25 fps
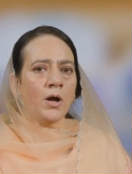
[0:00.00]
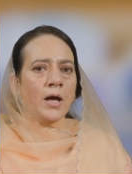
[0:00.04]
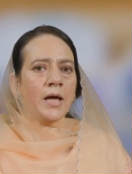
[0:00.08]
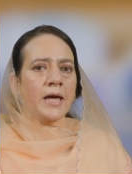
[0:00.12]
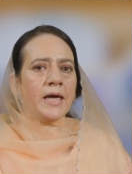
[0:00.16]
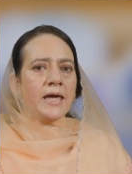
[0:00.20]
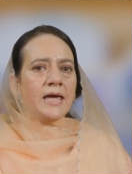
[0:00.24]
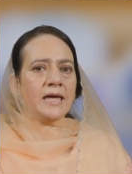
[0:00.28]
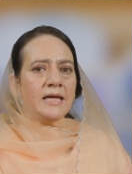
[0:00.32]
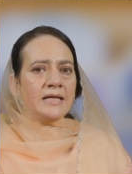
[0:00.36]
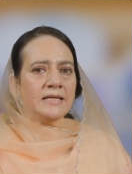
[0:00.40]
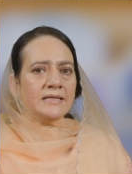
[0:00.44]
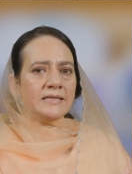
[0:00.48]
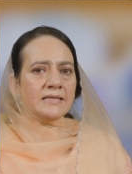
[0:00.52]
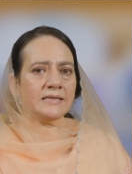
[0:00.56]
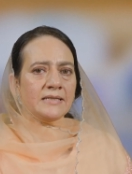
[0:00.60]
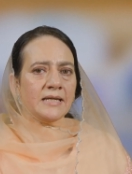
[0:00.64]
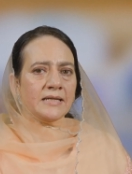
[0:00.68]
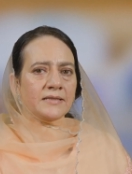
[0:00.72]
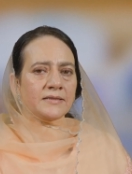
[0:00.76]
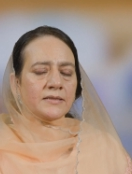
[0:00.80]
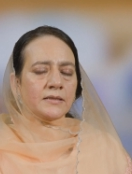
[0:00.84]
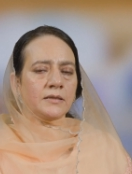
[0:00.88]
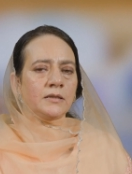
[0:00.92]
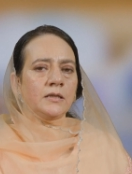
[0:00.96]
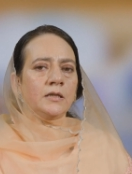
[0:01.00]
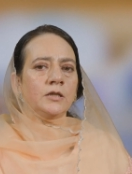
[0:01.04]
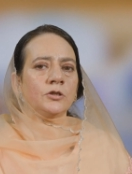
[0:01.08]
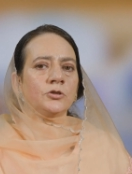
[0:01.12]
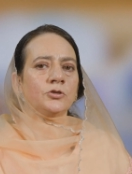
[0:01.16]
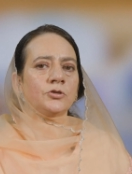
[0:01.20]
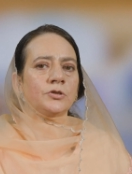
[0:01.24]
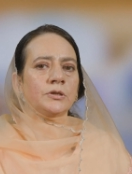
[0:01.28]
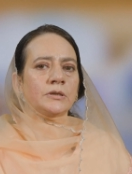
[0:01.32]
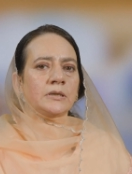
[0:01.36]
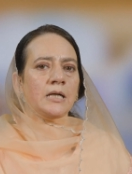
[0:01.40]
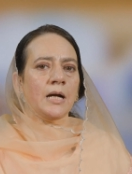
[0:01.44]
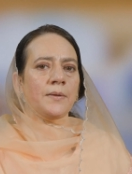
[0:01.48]
incidental to the
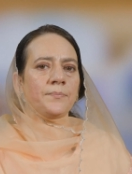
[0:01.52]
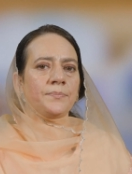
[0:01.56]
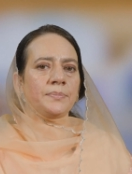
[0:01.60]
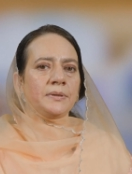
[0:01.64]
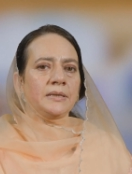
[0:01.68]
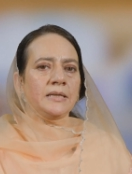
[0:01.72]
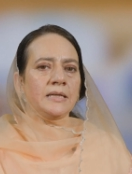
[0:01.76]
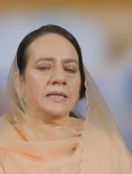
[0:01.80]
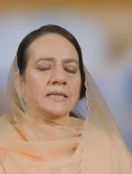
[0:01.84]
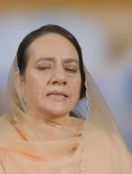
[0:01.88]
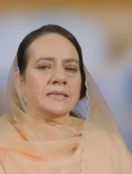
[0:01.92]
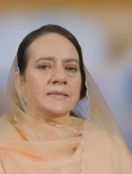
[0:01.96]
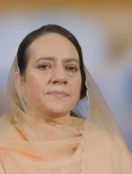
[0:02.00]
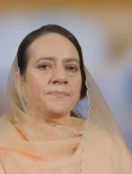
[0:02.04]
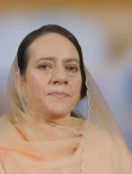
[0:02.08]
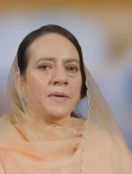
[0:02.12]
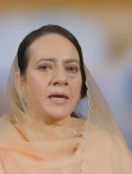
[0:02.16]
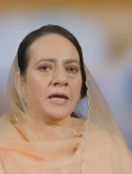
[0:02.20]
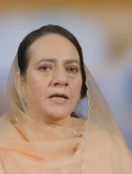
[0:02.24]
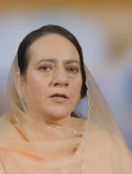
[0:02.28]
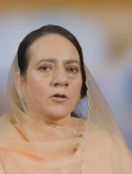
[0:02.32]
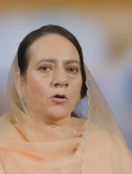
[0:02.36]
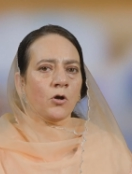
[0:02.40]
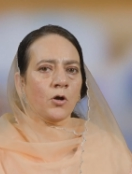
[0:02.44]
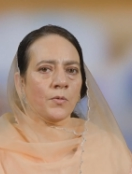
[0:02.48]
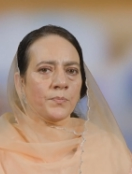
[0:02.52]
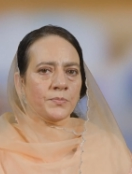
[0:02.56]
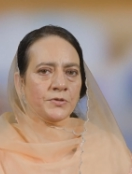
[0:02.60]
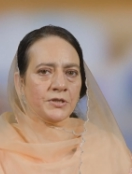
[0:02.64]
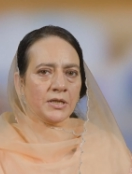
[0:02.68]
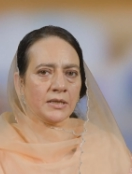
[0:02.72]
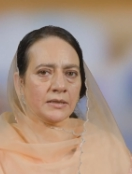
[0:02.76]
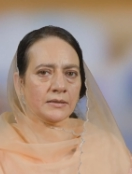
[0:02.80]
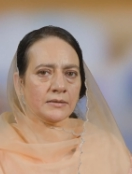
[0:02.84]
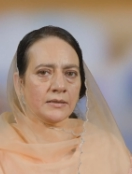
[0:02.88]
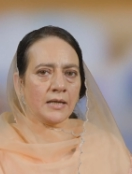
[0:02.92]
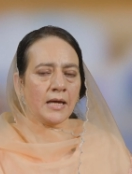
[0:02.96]
company's main object,